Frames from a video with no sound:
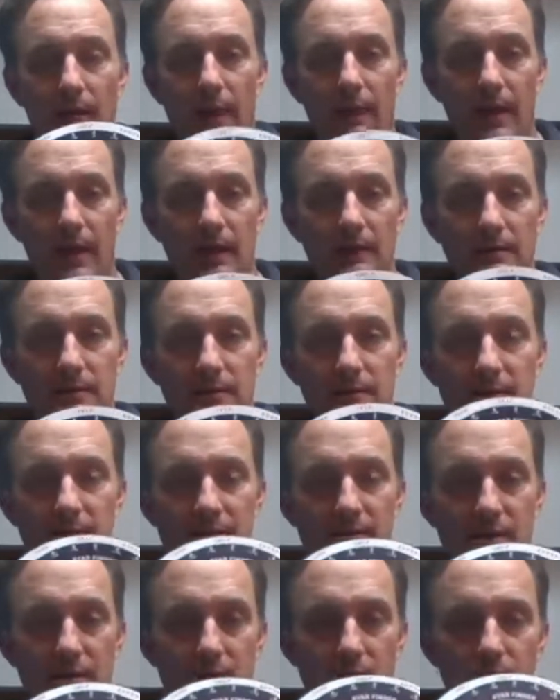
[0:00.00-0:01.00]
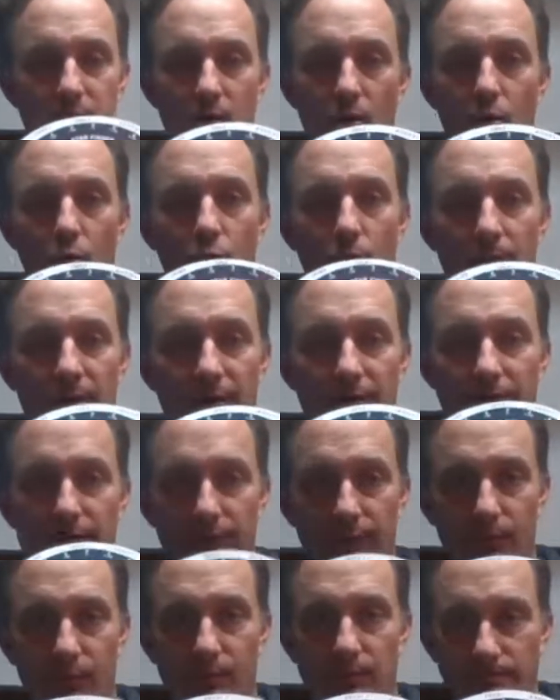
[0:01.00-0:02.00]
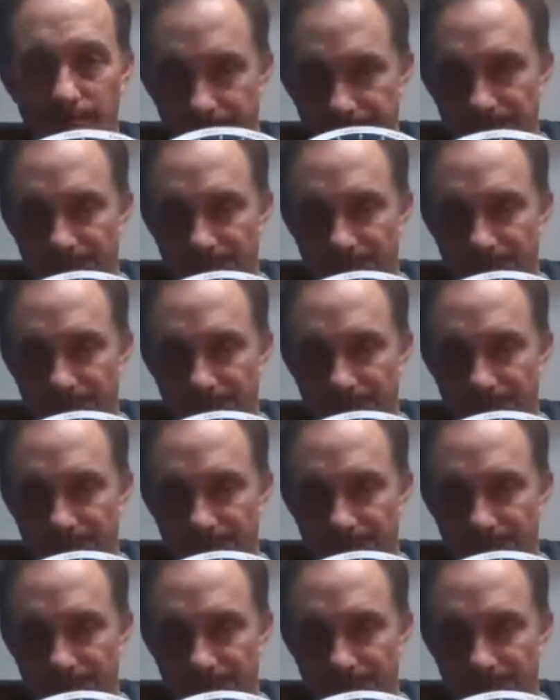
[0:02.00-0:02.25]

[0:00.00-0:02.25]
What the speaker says: that the sun orbits through.